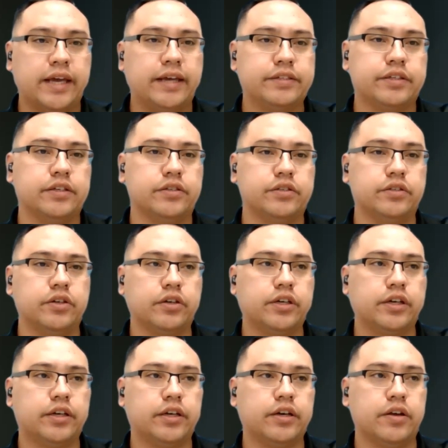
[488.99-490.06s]
cases they're
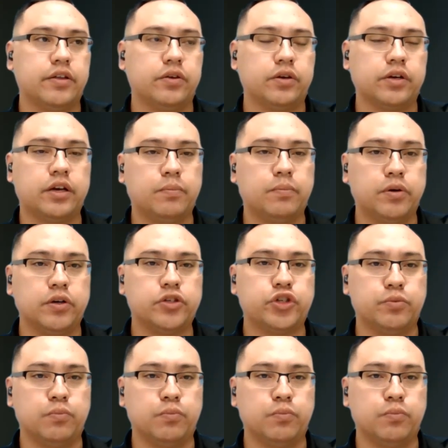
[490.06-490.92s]
gonna they're gonna push